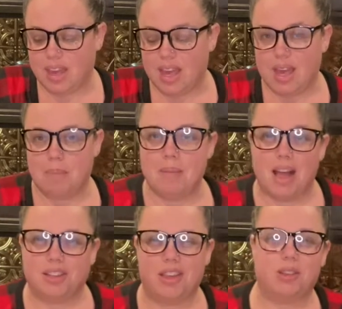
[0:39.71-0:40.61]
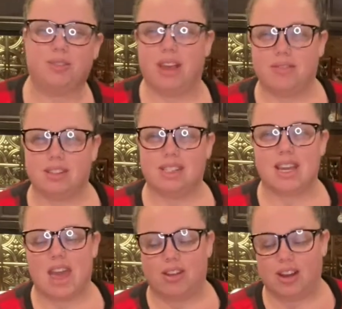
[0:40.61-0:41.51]
meld all those flavors
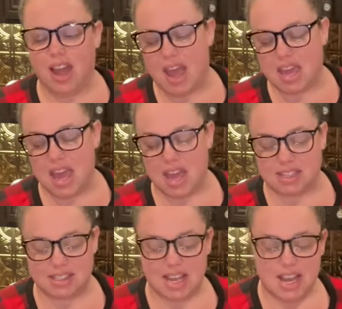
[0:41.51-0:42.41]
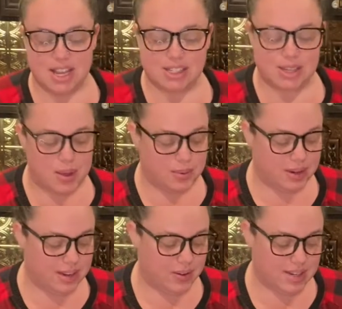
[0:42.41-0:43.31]
together, I guess. So
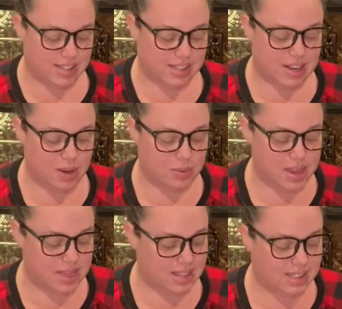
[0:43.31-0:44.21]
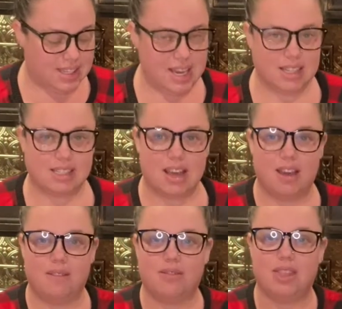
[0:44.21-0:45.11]
we're going to start with 6
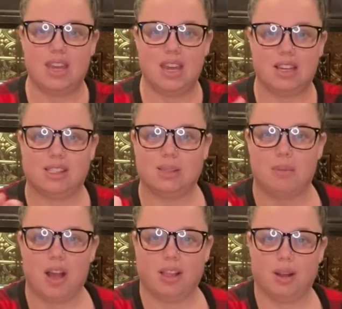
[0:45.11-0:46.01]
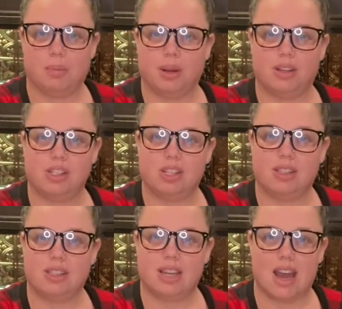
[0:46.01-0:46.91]
of the smaller Persian
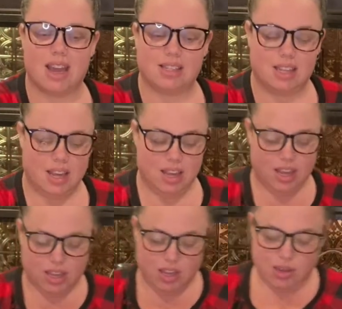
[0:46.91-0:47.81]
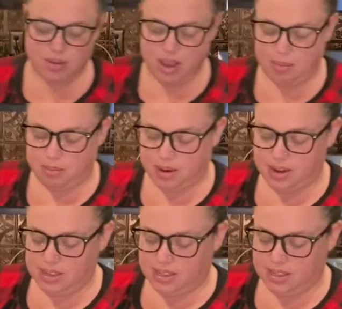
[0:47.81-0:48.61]
size cucumbers.